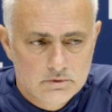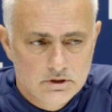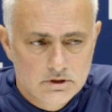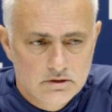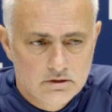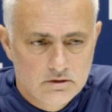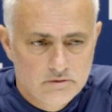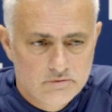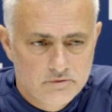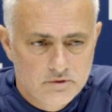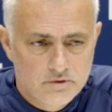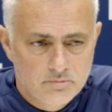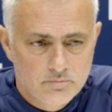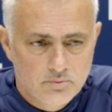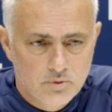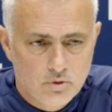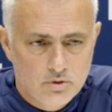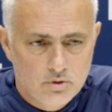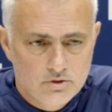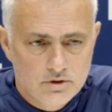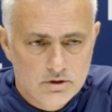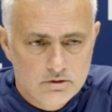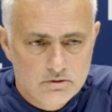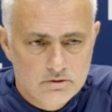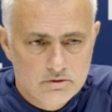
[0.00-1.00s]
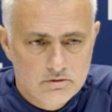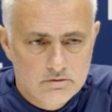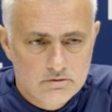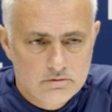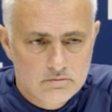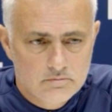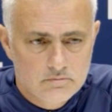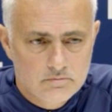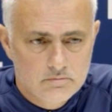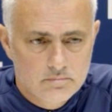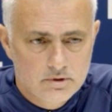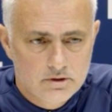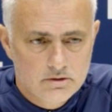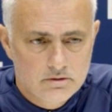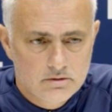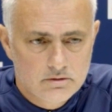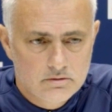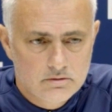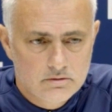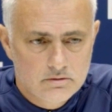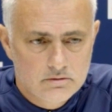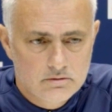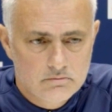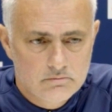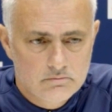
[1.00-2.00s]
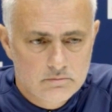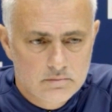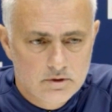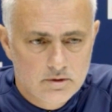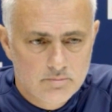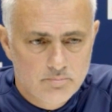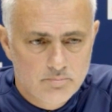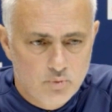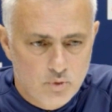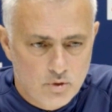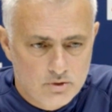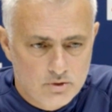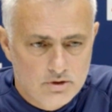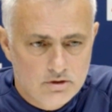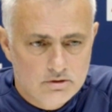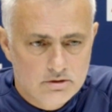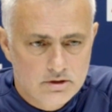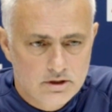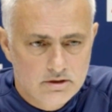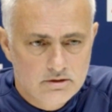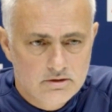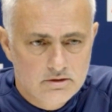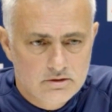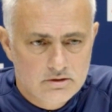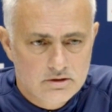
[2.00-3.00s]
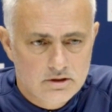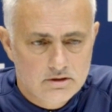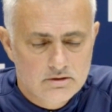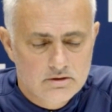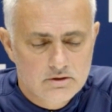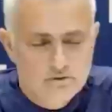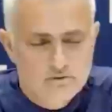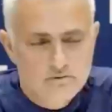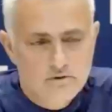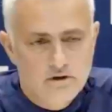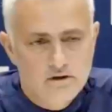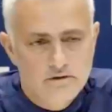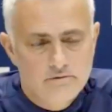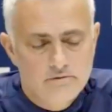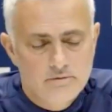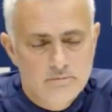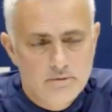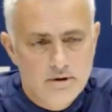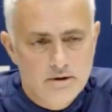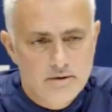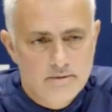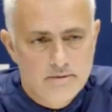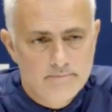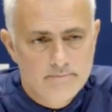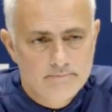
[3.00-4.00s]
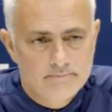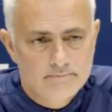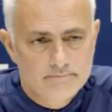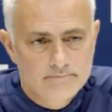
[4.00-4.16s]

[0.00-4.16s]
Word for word: in different projects, but a project that satisfies everybody.